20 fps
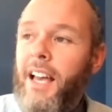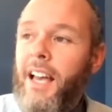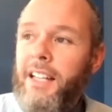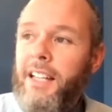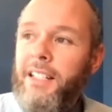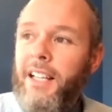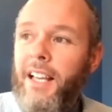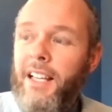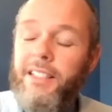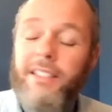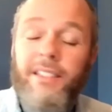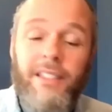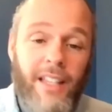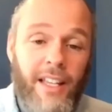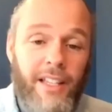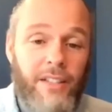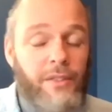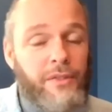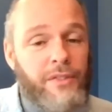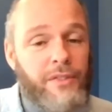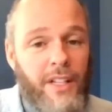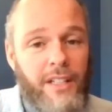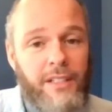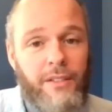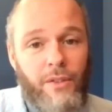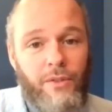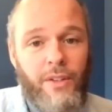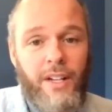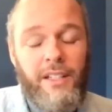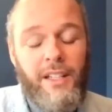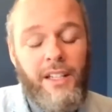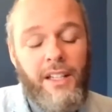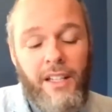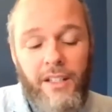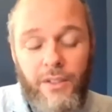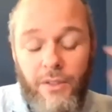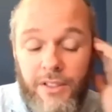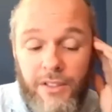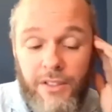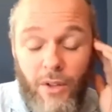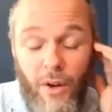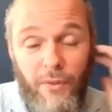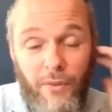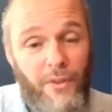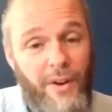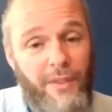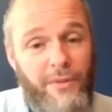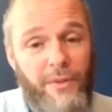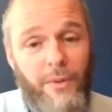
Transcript: And like you said already, it's not for